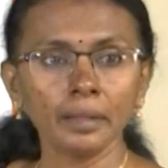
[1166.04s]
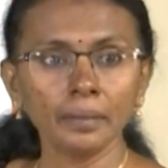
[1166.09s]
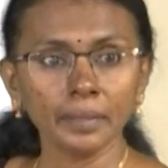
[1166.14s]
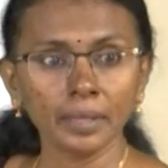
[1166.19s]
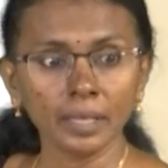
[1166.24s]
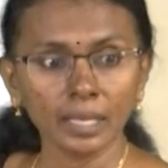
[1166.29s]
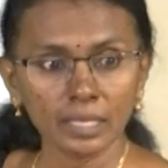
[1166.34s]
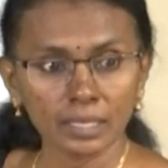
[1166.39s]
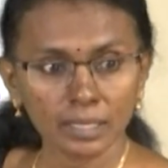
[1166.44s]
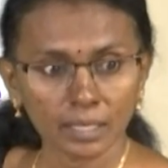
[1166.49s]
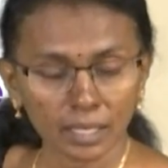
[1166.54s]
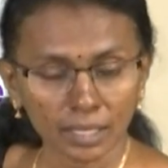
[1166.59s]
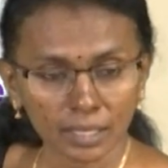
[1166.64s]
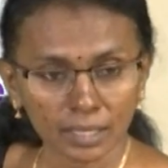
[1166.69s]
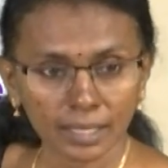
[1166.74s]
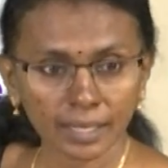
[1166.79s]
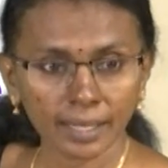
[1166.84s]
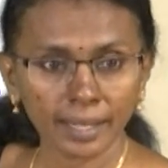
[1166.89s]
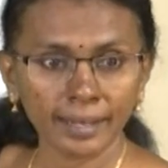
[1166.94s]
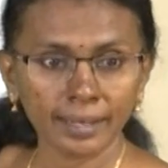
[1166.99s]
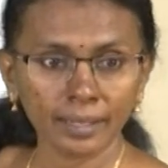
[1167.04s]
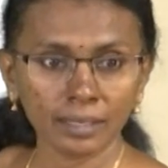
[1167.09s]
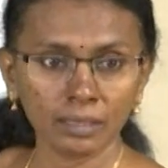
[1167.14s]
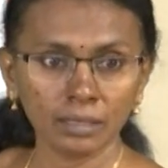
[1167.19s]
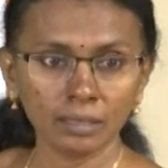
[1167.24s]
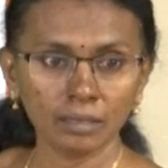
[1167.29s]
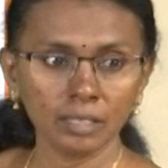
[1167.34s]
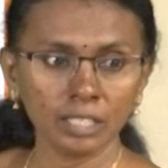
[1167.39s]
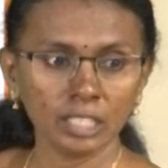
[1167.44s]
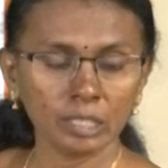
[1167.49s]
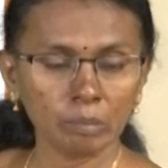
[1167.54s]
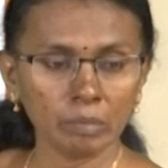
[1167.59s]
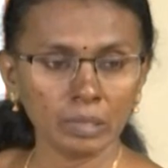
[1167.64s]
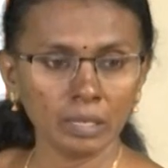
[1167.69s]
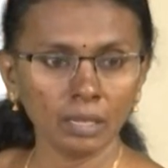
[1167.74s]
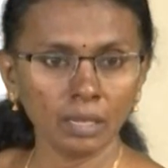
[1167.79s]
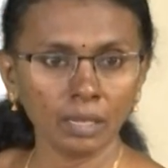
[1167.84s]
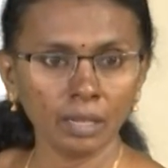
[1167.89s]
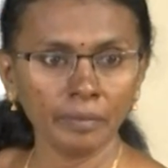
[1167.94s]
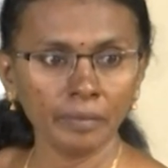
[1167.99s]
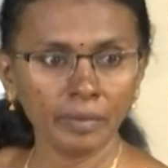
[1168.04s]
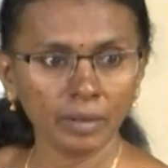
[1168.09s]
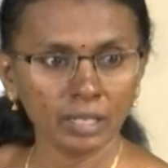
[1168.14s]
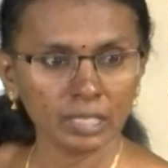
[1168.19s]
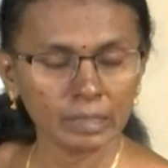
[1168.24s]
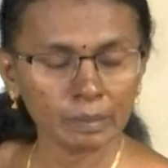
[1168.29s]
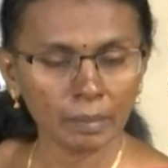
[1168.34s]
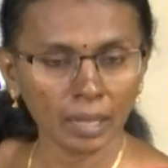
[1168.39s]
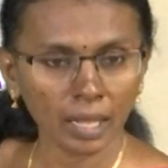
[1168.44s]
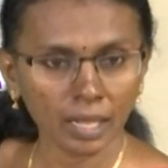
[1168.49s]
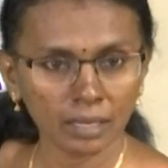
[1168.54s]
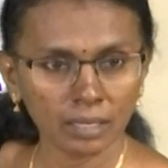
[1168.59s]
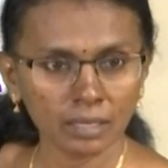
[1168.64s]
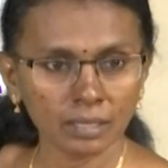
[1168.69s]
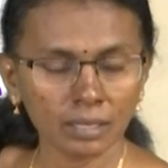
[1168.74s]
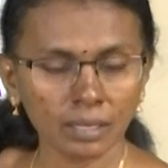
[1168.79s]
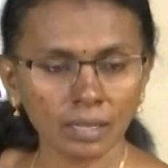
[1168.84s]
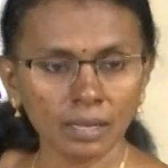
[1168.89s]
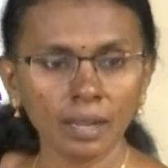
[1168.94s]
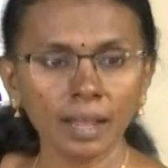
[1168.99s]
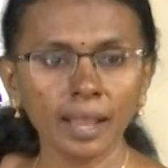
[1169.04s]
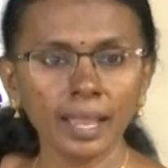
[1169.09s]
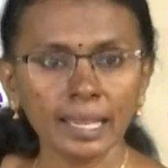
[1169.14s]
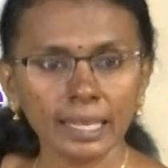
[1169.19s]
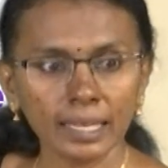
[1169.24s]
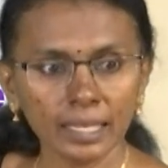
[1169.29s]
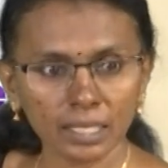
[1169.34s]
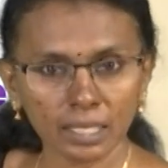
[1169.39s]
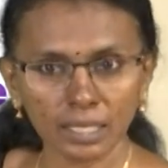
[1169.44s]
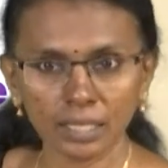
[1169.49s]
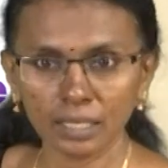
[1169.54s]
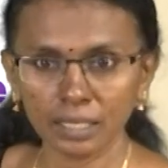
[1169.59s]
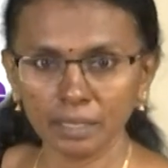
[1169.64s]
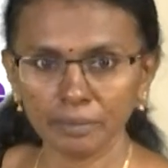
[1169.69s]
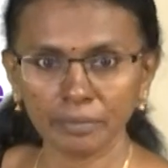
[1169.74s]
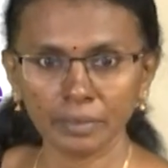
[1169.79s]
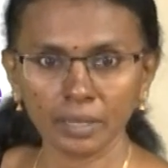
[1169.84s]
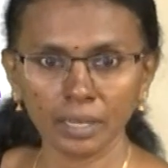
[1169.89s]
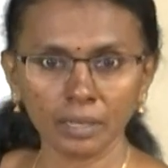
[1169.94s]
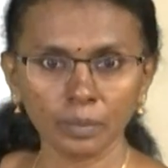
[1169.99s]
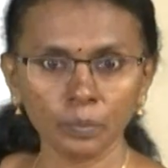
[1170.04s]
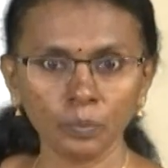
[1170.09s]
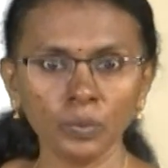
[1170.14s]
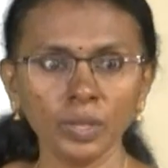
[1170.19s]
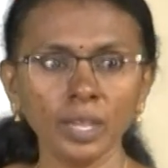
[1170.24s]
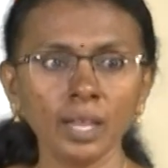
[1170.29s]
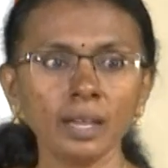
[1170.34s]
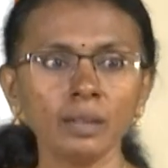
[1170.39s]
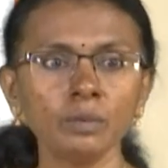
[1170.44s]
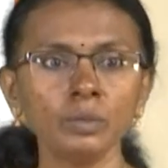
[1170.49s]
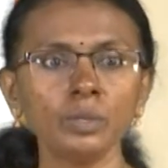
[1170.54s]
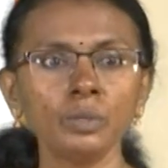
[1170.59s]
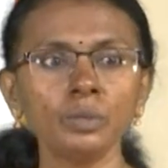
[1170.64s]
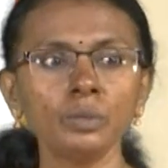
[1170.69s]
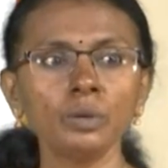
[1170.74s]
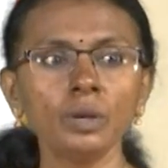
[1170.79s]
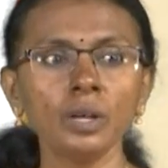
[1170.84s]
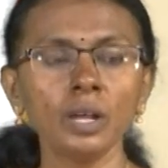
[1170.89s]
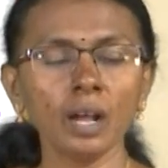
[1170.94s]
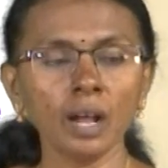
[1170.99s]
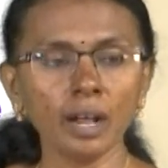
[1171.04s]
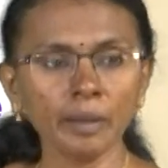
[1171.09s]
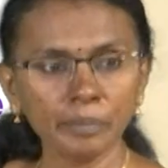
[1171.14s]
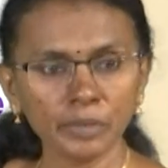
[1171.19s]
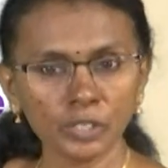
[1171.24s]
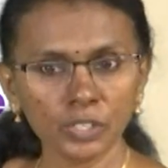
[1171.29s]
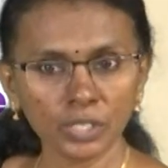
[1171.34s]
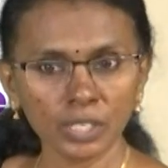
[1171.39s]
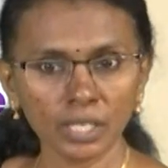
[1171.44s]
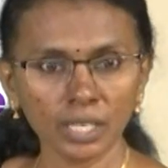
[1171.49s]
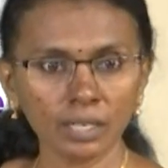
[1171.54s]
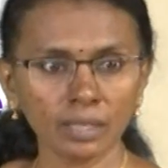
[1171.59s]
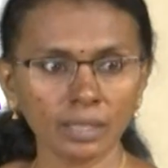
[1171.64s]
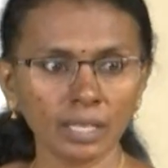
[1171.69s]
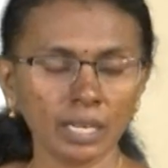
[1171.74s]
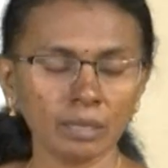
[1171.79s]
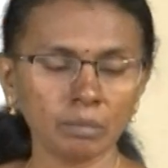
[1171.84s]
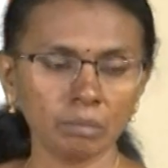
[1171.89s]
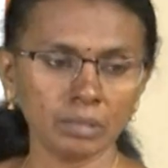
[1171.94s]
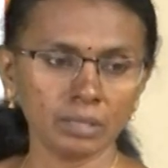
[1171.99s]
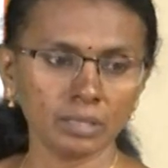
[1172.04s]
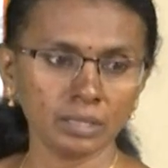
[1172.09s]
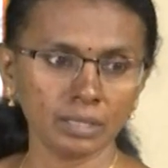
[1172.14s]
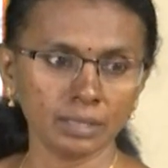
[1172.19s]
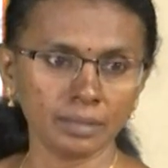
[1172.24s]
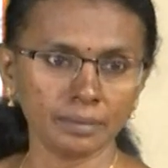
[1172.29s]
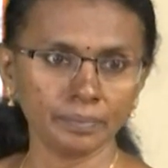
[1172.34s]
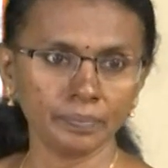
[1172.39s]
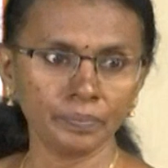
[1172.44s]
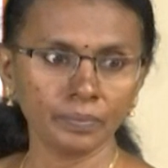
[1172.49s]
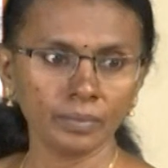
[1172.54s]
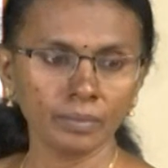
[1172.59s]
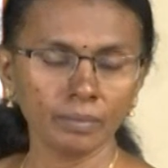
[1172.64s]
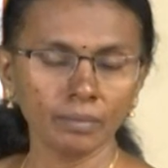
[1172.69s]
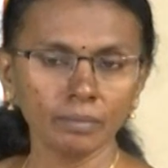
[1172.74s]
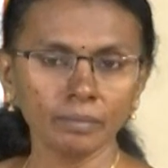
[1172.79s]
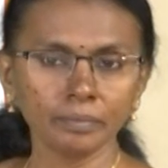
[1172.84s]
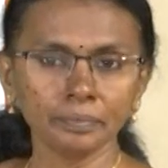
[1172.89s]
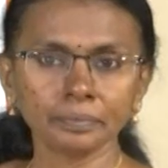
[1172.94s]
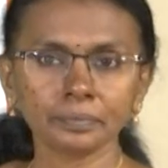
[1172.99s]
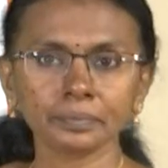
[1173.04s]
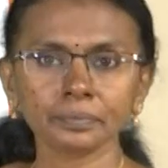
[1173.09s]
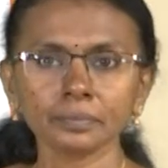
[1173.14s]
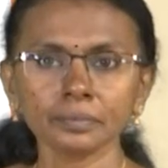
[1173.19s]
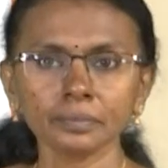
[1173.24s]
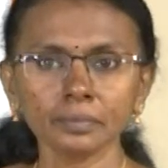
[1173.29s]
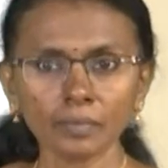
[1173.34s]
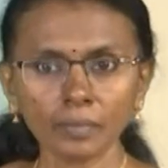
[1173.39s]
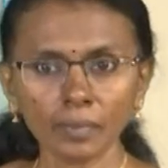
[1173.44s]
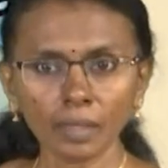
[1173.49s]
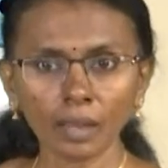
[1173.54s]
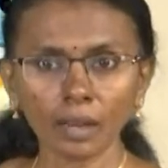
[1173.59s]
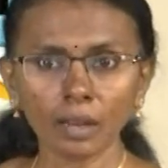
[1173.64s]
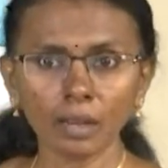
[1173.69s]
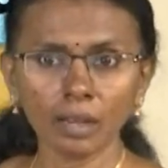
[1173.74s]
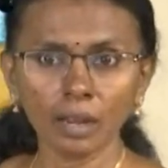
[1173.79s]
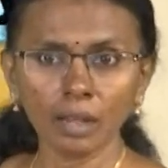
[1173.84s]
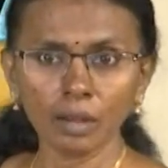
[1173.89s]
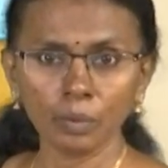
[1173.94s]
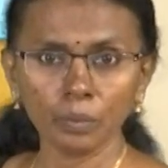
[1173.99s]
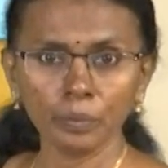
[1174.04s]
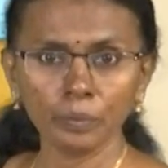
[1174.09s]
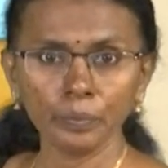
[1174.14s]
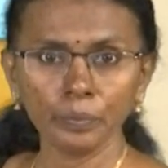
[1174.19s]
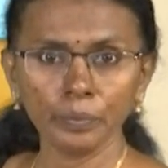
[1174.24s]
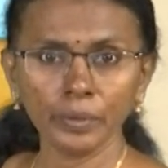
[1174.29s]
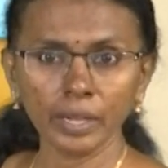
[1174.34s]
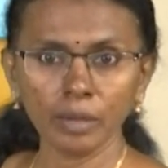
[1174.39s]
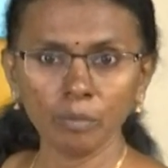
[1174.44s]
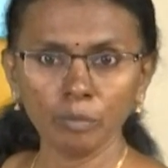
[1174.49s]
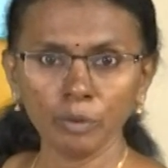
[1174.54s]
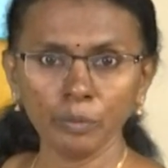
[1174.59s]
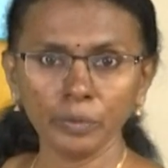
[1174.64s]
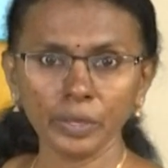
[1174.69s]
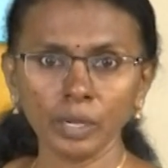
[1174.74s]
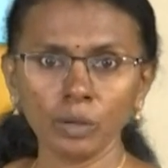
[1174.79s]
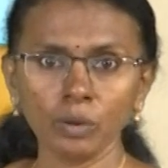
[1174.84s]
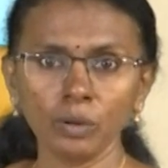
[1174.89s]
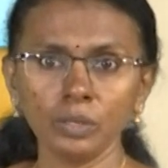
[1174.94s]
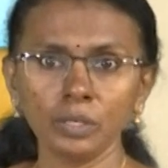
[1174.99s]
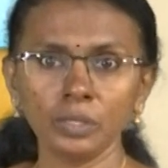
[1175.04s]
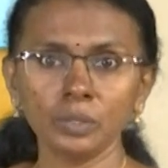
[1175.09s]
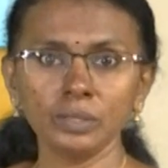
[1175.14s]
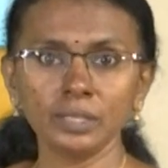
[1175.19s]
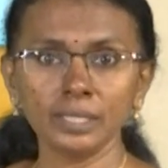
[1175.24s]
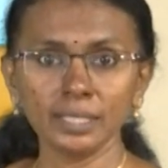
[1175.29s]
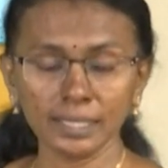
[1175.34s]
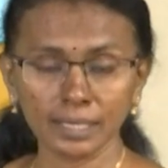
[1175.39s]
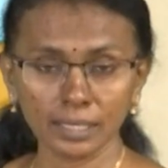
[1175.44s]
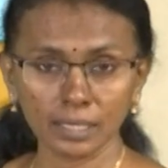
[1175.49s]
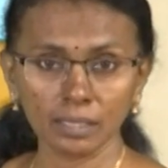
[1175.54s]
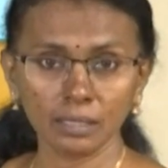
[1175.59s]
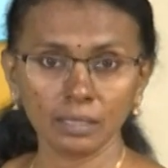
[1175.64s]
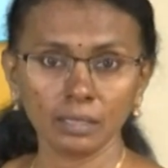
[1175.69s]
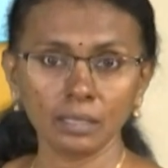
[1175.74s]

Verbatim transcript: his, his character, his behavior, his manners are highly dignified. We have to appreciate that person. Now, we are moving on to this.